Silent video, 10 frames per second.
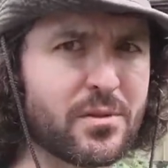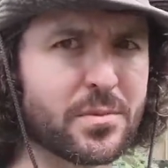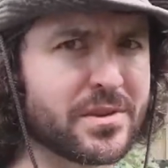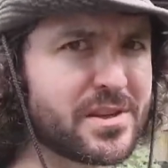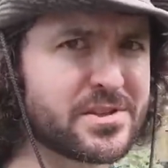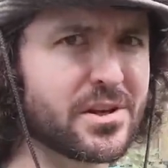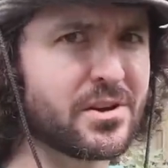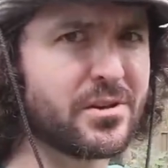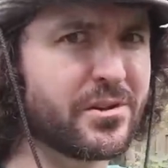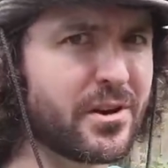but this
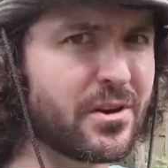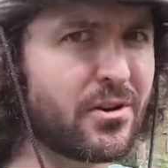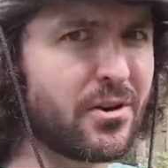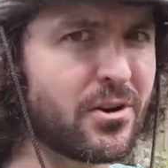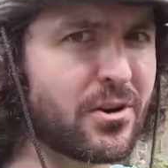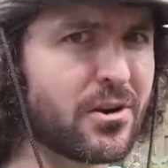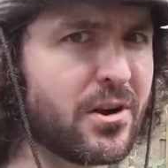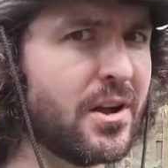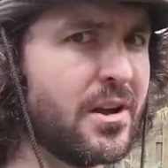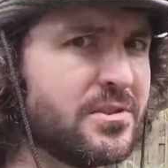year there are
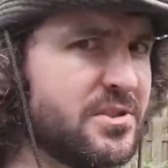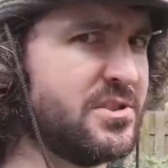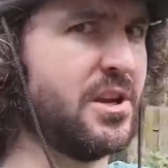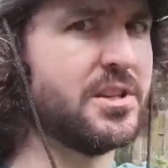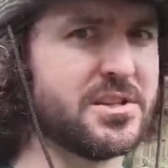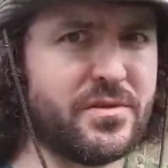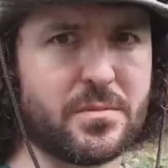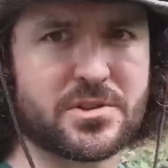just tons of them.